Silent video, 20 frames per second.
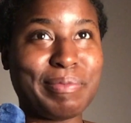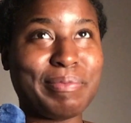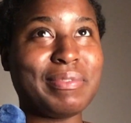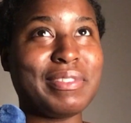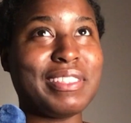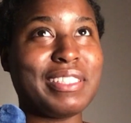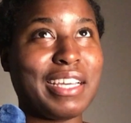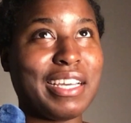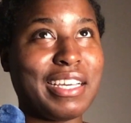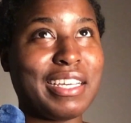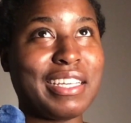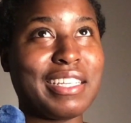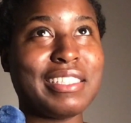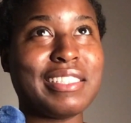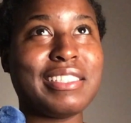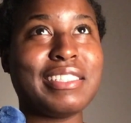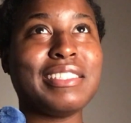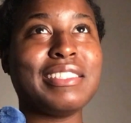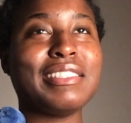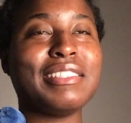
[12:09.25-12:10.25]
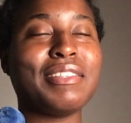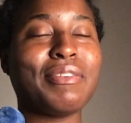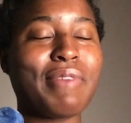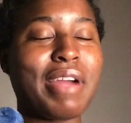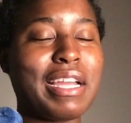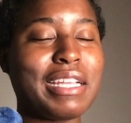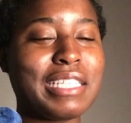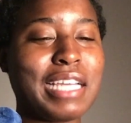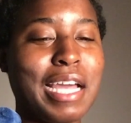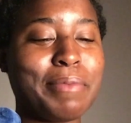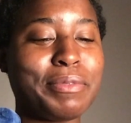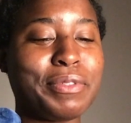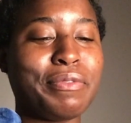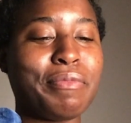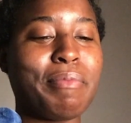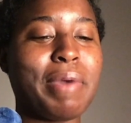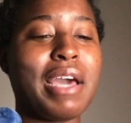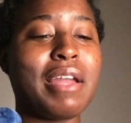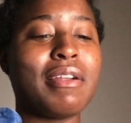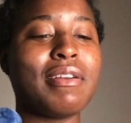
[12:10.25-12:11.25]
Yes, the right times do
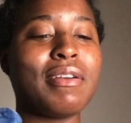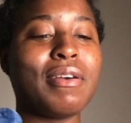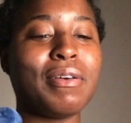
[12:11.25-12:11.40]
matter.